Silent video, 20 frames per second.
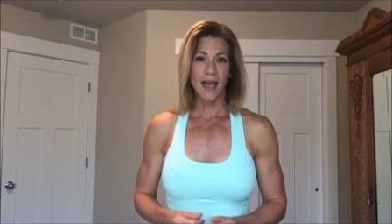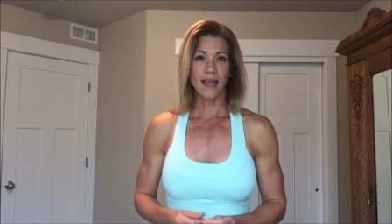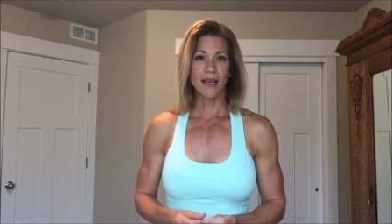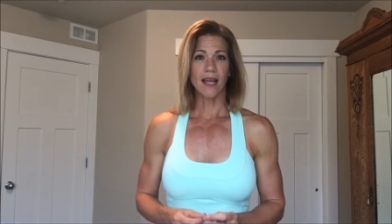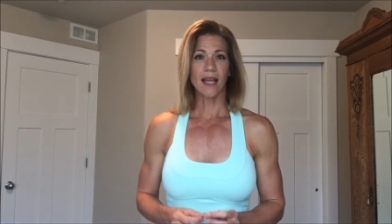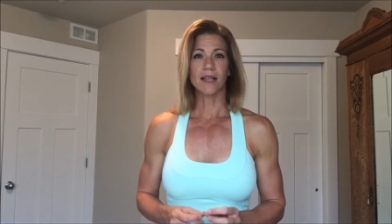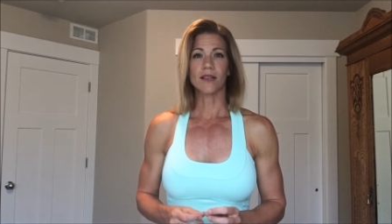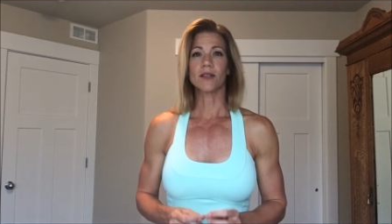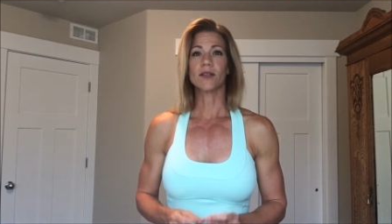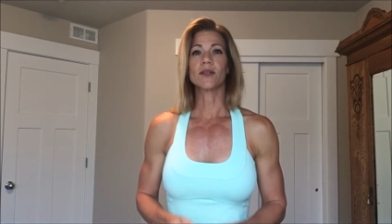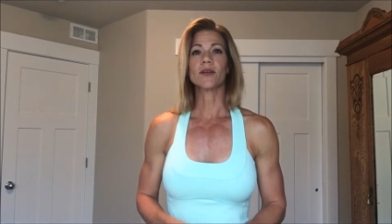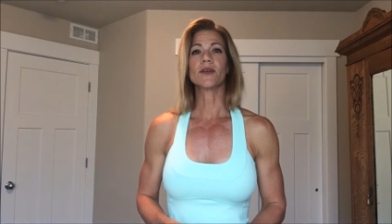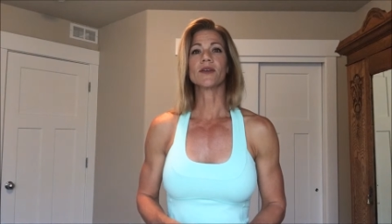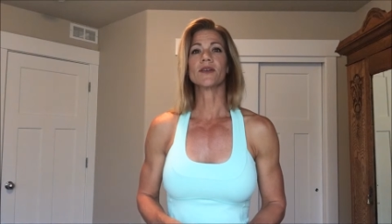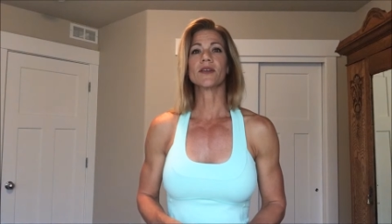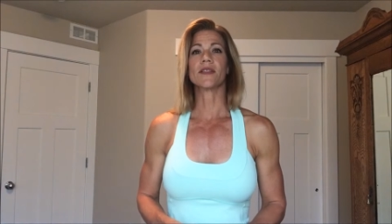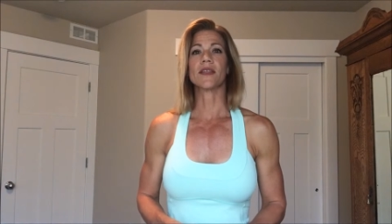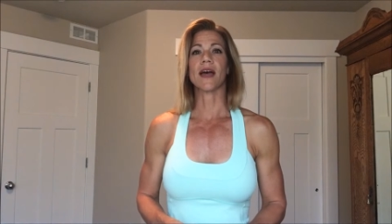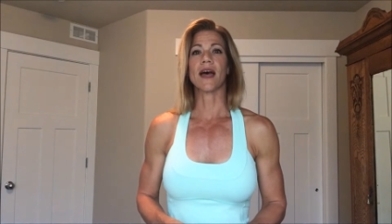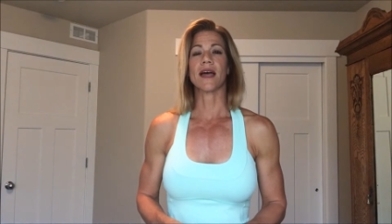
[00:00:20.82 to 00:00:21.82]
And I
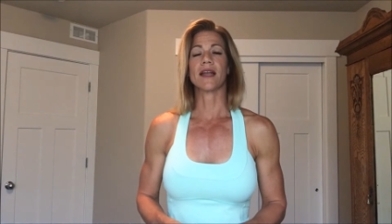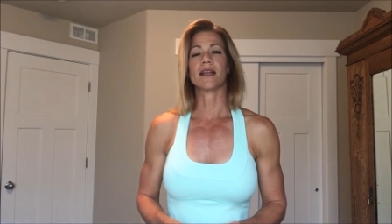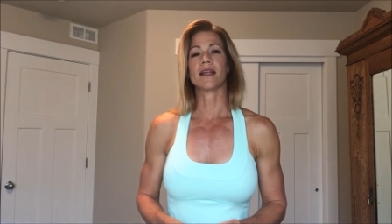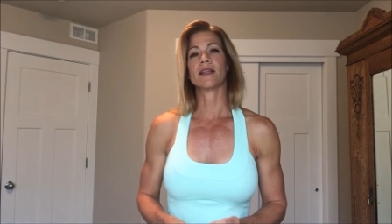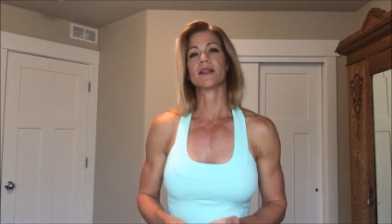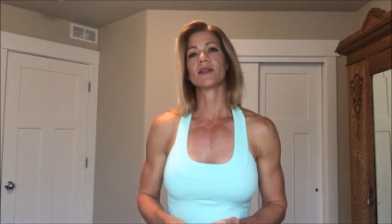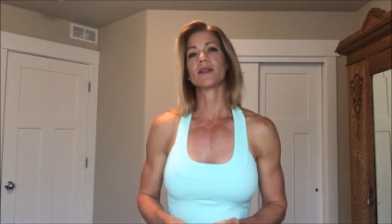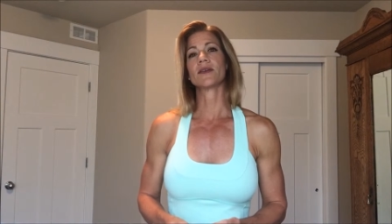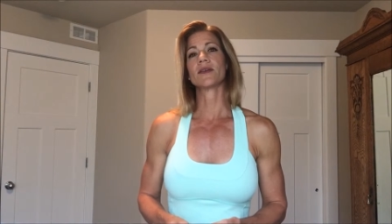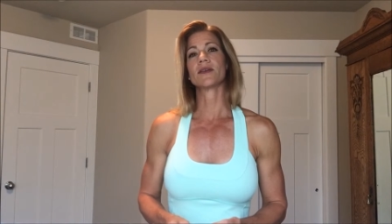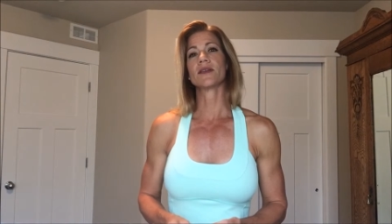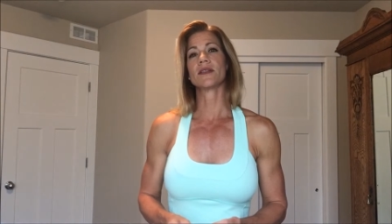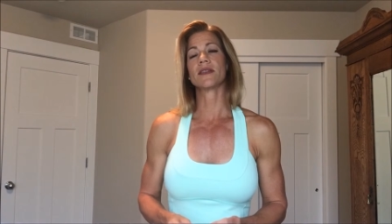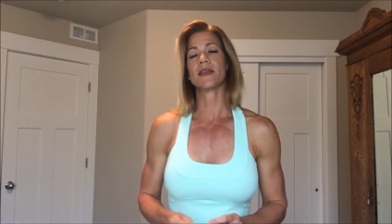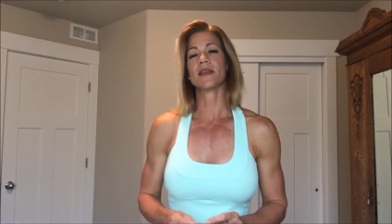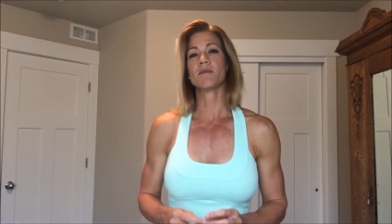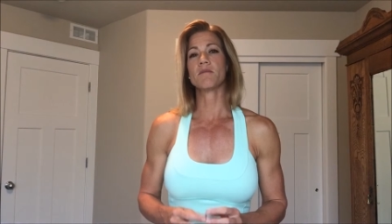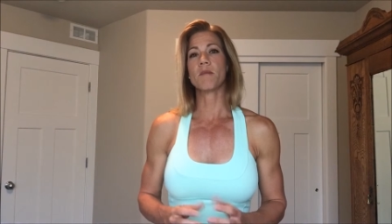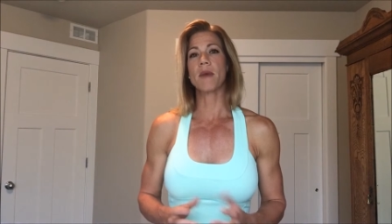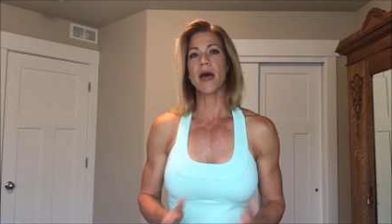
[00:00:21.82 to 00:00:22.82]
learned that, and I learned
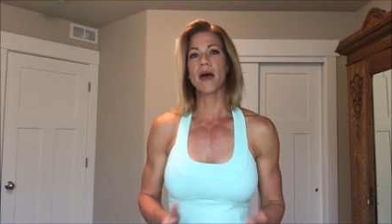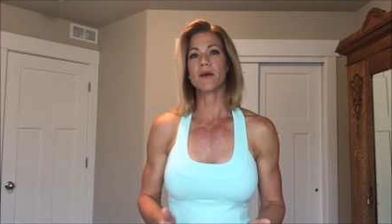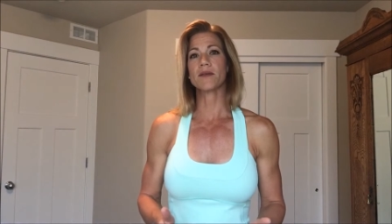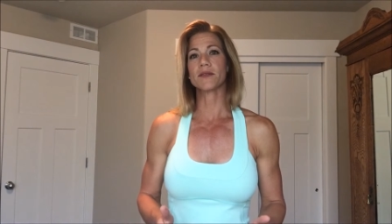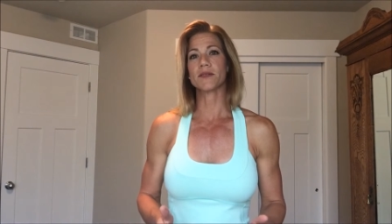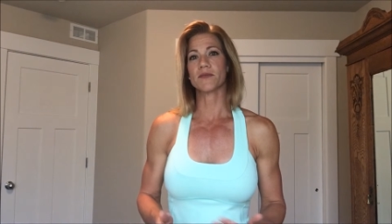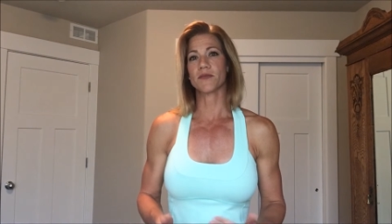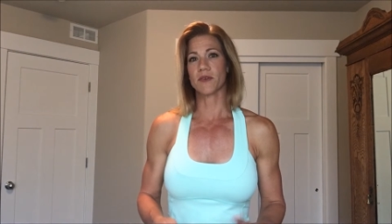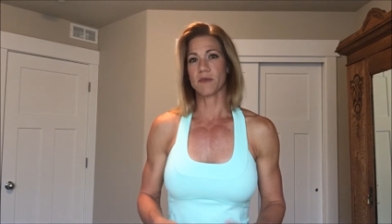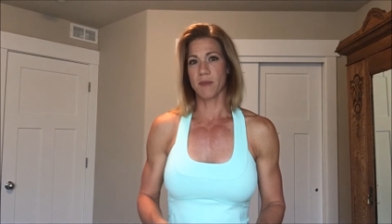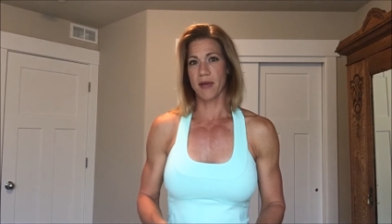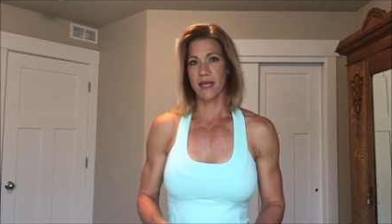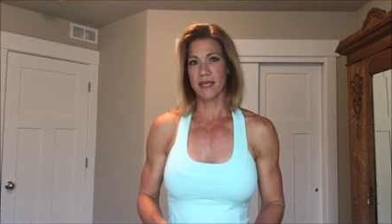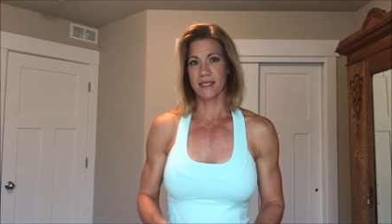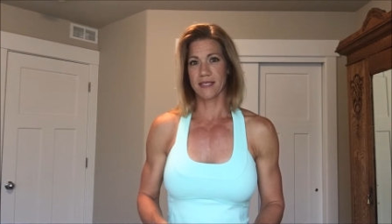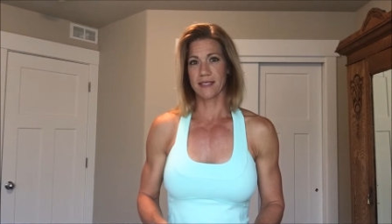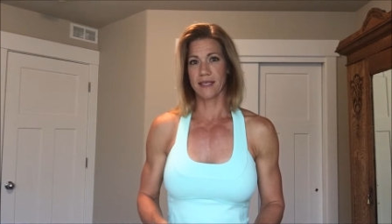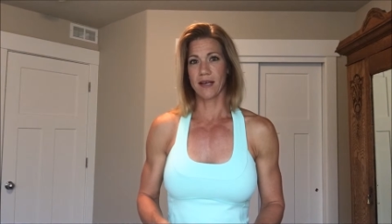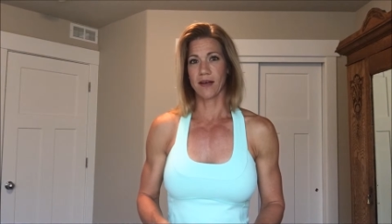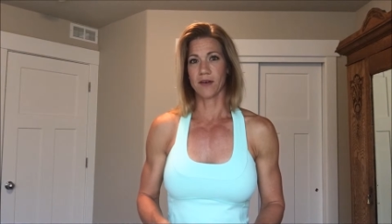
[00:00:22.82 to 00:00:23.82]
the amounts for
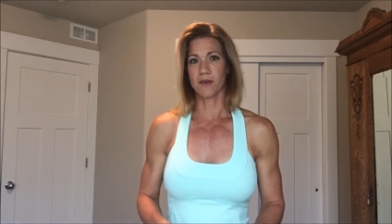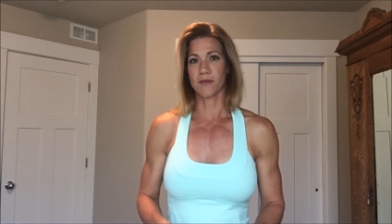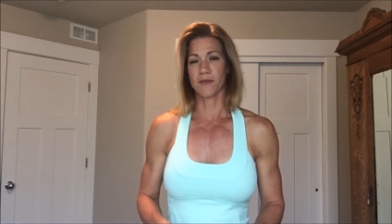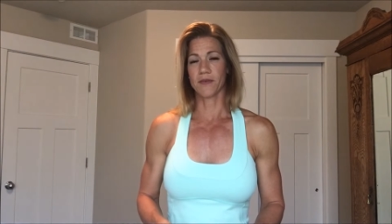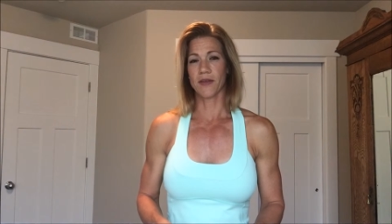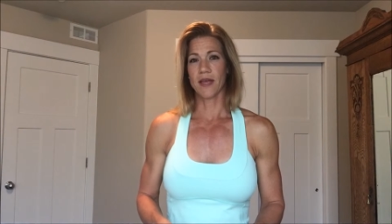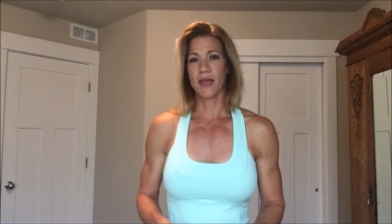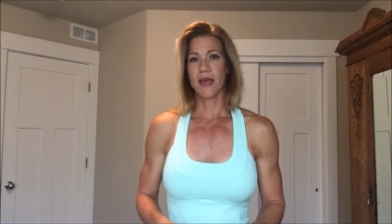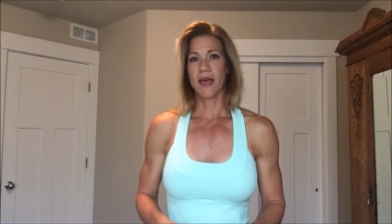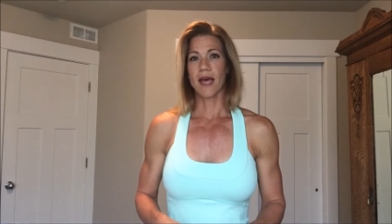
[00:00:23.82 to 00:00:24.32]
myself,